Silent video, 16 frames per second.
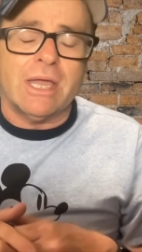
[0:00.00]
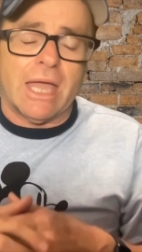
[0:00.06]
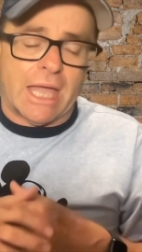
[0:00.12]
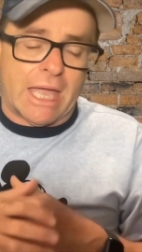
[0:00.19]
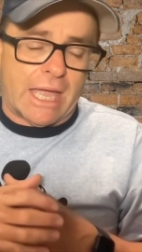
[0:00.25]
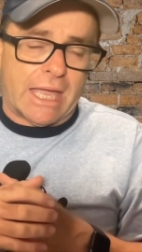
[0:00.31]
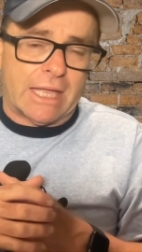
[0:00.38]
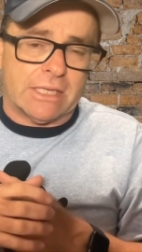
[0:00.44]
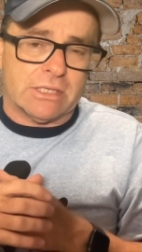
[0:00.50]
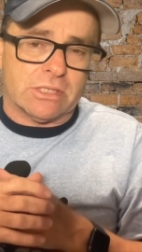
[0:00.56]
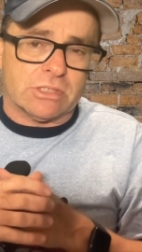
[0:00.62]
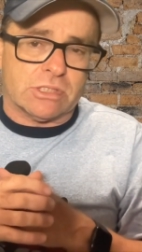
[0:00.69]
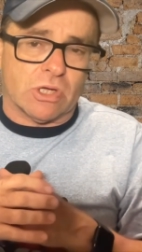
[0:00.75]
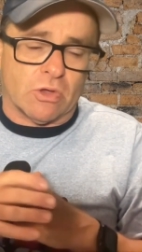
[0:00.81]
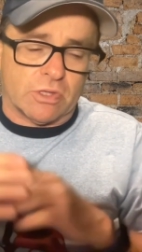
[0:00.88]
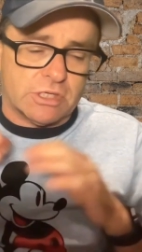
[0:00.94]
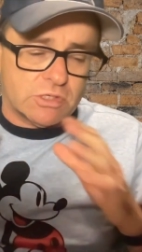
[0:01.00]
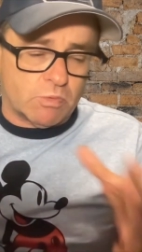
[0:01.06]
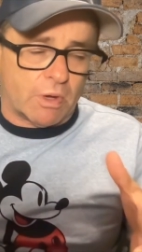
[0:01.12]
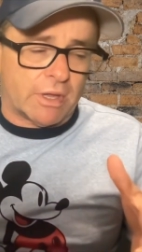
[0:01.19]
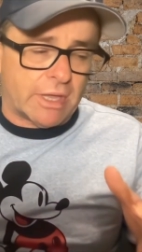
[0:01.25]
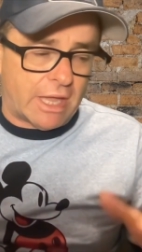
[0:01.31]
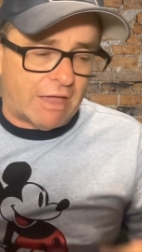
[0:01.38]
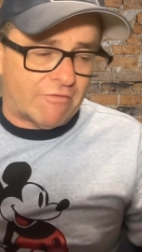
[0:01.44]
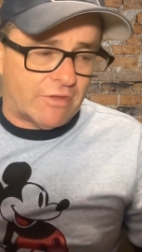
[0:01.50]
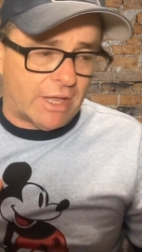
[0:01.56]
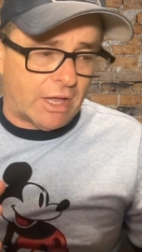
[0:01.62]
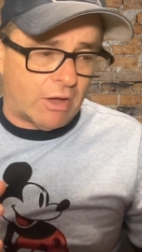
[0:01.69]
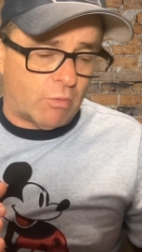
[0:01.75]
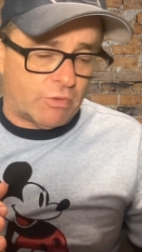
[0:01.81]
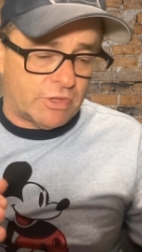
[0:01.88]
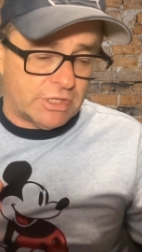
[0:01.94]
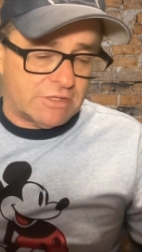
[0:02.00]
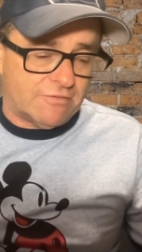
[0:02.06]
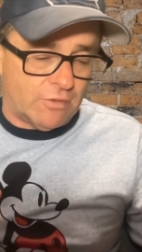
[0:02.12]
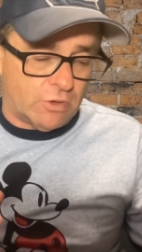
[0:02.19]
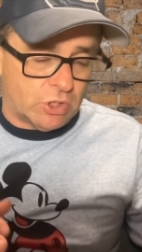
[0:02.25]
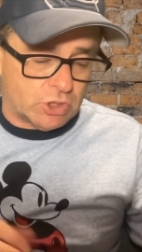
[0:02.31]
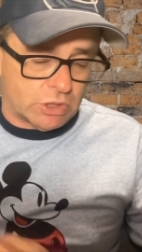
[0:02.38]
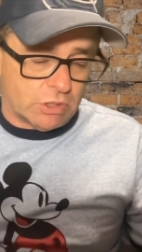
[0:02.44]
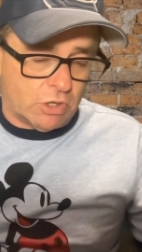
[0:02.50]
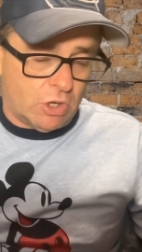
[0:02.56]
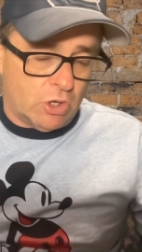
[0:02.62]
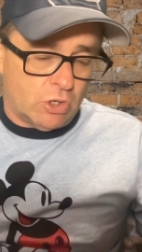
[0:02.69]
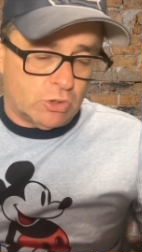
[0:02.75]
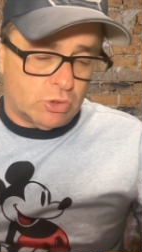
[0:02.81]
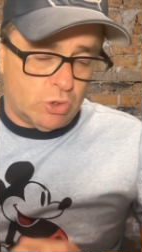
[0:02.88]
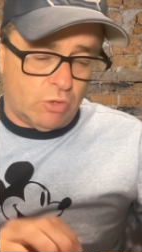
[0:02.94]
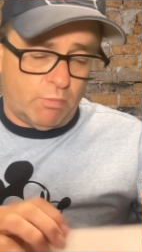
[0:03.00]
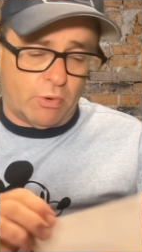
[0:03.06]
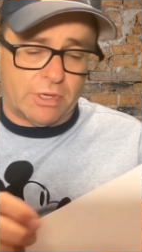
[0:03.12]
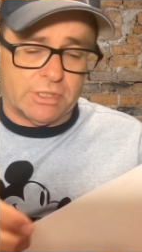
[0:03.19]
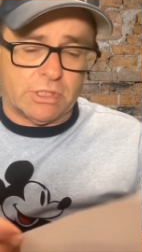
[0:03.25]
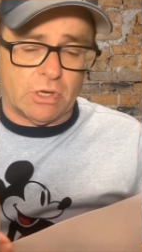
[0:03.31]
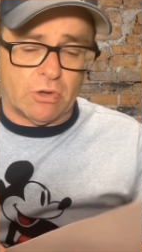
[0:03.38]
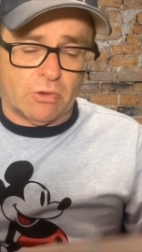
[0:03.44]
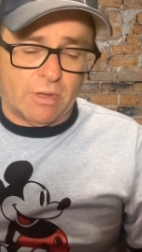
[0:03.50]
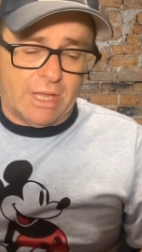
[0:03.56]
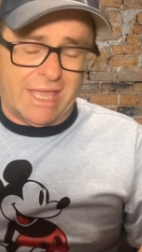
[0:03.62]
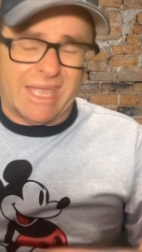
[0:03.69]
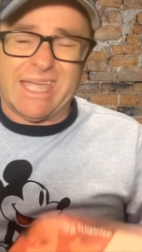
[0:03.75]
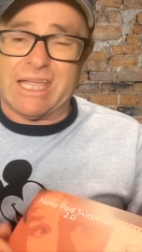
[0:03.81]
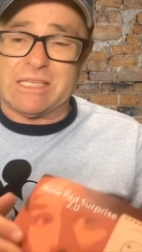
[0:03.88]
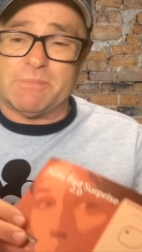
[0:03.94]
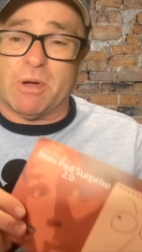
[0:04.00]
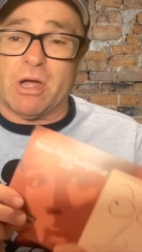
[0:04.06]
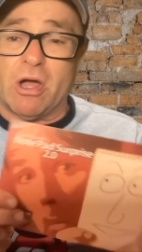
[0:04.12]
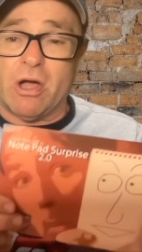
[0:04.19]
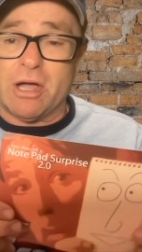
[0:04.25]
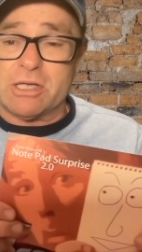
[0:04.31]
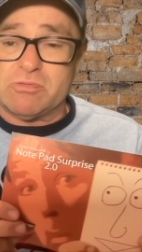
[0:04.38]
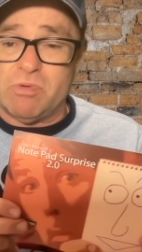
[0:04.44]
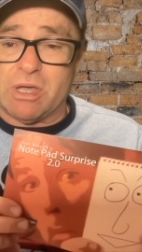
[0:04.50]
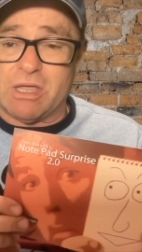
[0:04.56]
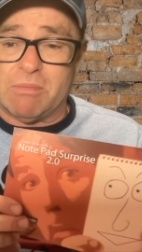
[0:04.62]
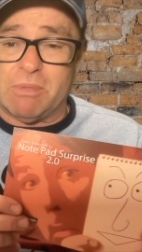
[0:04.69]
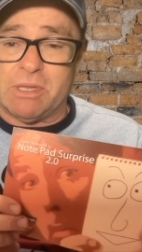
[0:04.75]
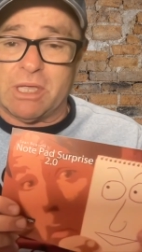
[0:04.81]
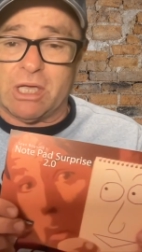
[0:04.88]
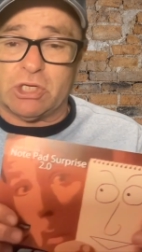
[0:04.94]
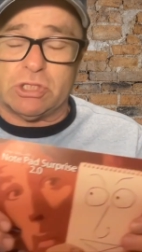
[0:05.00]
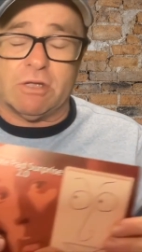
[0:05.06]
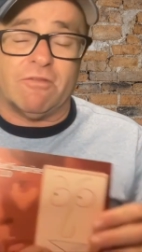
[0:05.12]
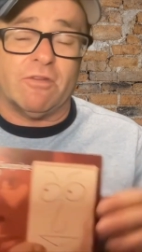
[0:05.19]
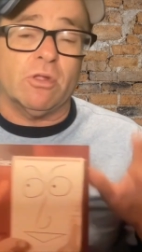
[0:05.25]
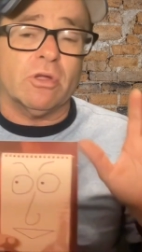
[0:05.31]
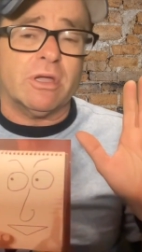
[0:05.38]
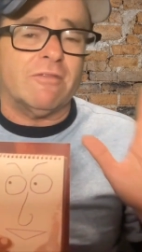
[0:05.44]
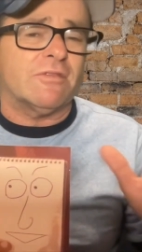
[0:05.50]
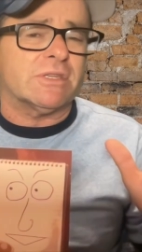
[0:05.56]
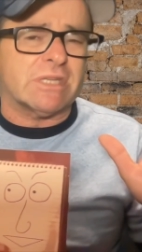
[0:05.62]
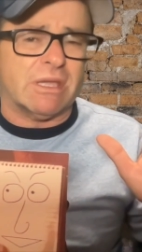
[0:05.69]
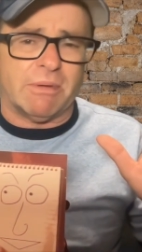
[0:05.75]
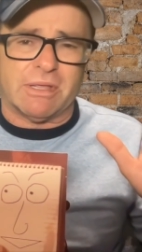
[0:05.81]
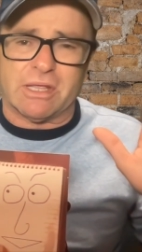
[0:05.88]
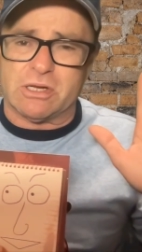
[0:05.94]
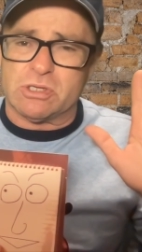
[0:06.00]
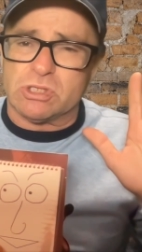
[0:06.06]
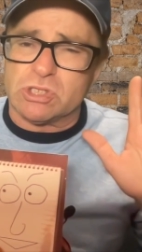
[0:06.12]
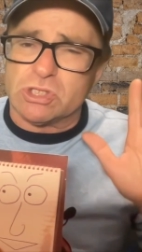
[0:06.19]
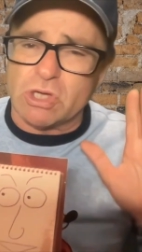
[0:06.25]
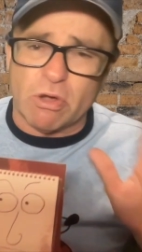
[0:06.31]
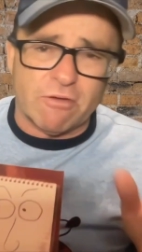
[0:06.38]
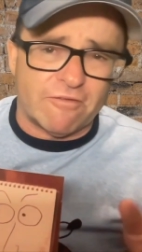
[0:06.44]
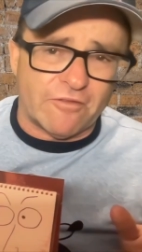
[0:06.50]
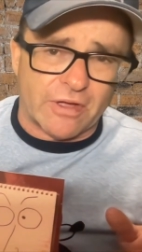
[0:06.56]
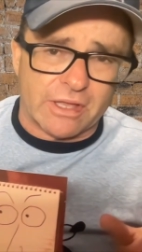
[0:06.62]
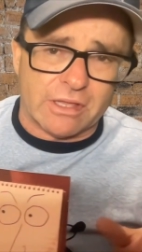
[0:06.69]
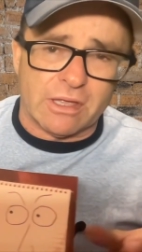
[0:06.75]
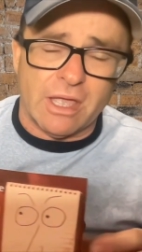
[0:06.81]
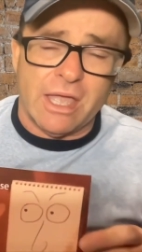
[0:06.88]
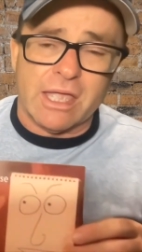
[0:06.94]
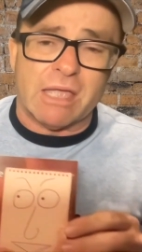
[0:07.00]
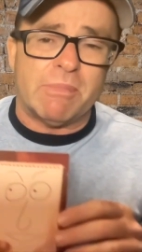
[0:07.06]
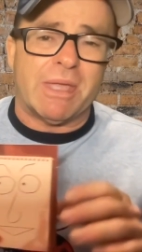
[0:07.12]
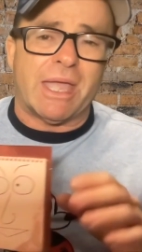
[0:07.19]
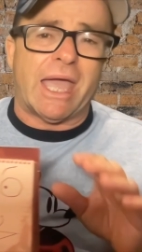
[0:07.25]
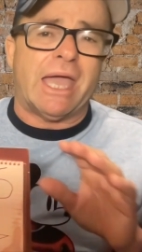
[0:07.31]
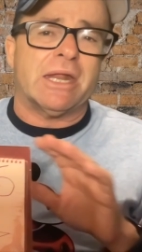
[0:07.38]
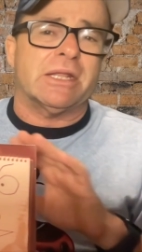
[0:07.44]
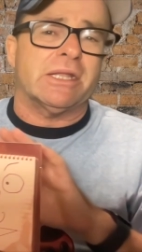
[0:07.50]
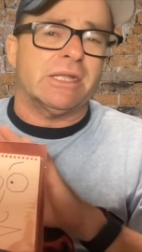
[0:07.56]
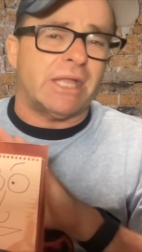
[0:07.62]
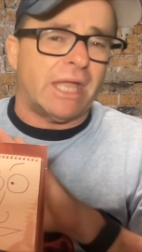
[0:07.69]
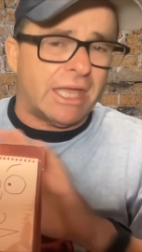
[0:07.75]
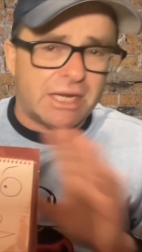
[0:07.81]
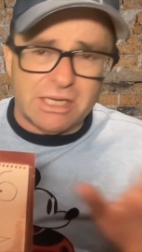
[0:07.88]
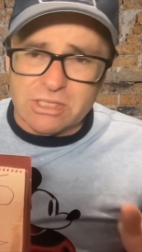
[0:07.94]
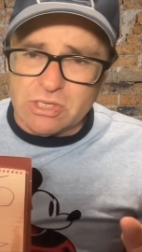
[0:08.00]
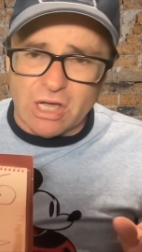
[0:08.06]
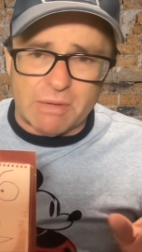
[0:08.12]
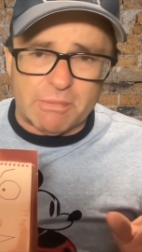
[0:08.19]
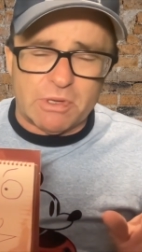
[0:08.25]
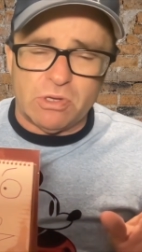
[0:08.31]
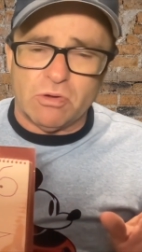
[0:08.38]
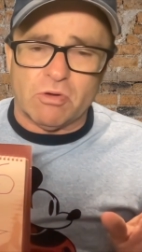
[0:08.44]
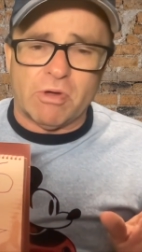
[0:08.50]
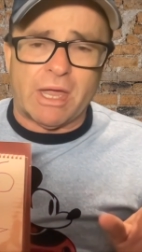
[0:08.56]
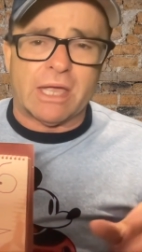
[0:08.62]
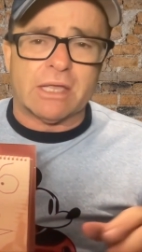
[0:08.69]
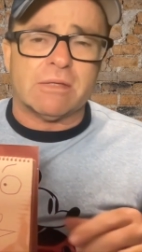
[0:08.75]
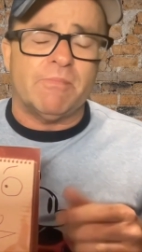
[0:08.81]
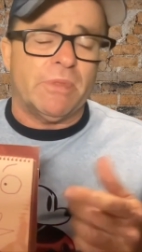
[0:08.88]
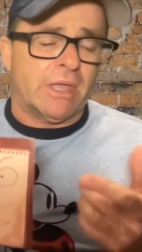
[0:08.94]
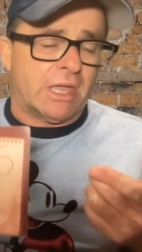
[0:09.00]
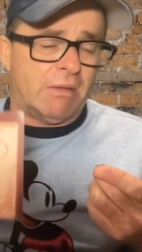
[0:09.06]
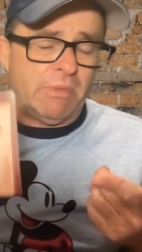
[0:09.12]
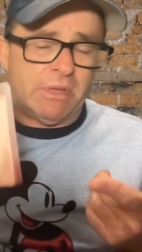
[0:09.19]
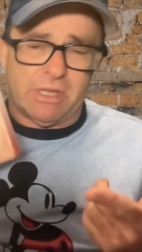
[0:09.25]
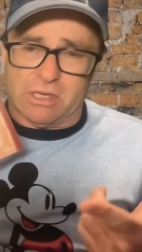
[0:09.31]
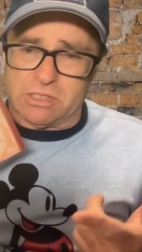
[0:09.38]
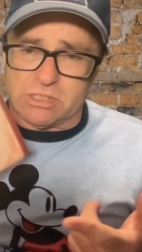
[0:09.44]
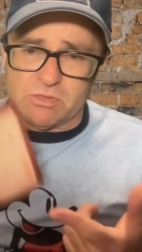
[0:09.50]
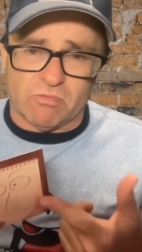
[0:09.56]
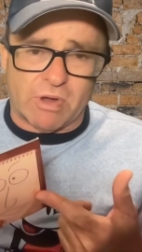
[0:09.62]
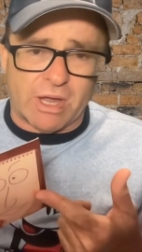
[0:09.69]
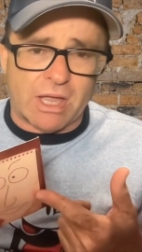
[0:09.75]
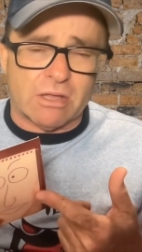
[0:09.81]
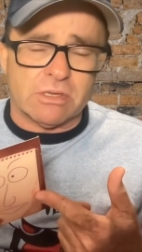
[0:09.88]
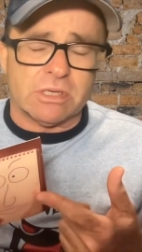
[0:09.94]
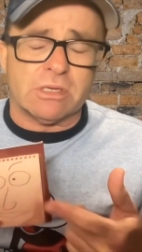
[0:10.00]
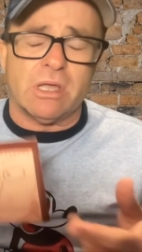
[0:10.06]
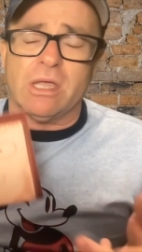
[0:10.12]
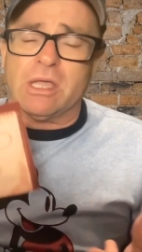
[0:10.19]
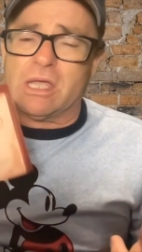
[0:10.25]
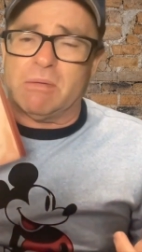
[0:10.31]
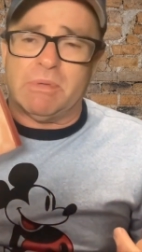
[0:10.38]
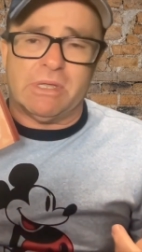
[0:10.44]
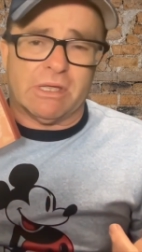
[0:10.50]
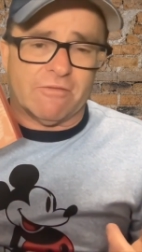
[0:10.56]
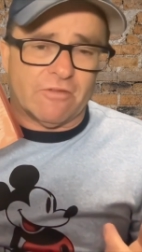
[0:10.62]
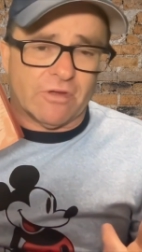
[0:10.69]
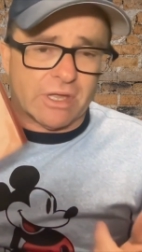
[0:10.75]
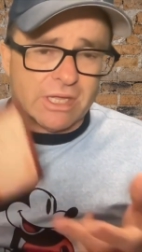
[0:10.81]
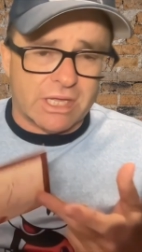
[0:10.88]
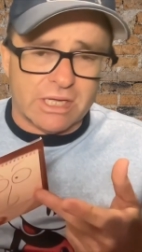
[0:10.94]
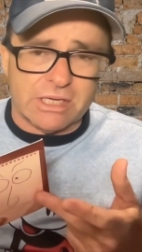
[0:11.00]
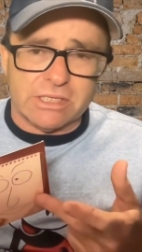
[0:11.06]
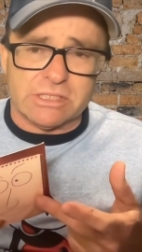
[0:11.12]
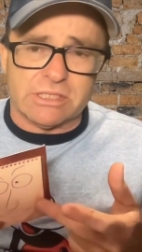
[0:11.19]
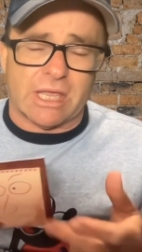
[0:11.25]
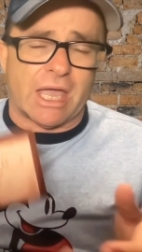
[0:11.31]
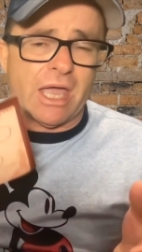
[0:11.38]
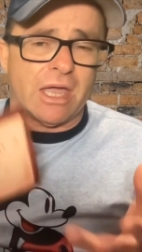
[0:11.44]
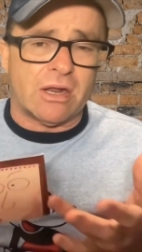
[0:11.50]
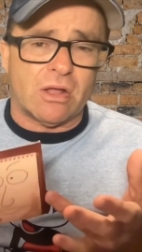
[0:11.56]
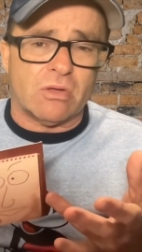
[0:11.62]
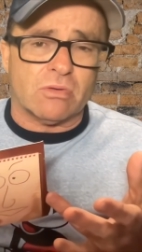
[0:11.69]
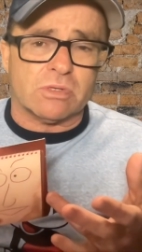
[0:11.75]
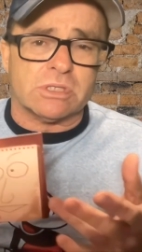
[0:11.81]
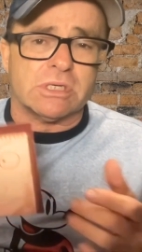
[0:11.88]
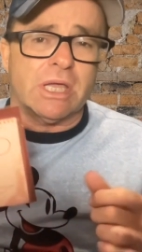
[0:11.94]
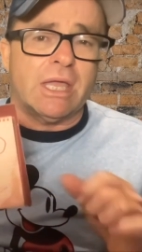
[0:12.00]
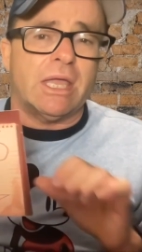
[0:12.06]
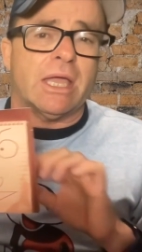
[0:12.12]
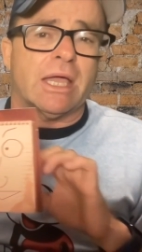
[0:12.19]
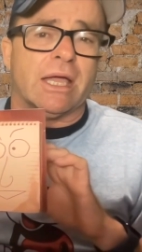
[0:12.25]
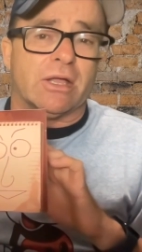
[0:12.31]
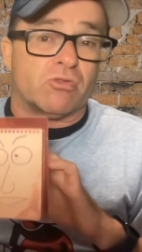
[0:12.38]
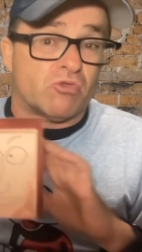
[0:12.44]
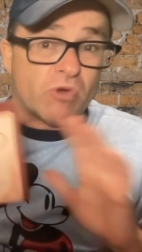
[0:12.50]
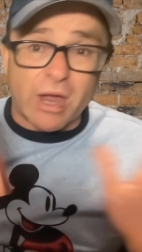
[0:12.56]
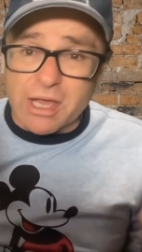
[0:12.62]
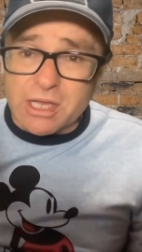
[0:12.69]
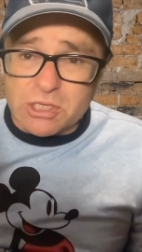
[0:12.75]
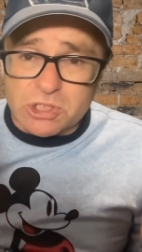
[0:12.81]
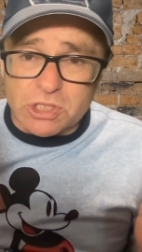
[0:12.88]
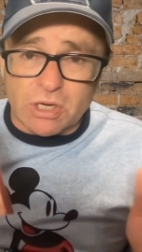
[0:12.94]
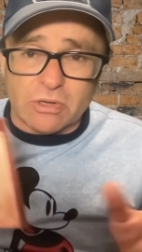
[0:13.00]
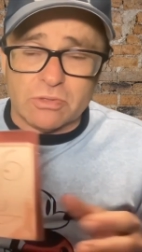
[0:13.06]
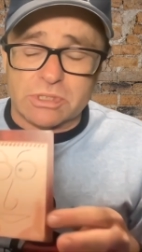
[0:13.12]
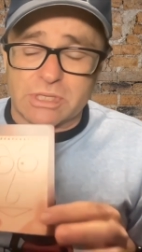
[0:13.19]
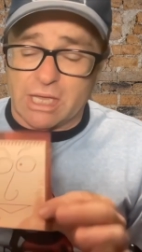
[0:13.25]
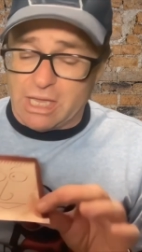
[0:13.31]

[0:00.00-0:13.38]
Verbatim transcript: And so this is what you have now with this version 2.0. Gets my highest recommendation. If you're looking for something that is so fun, can be added at any time in your act, can be done surrounded, can be done for kids, adults, uh, trade shows,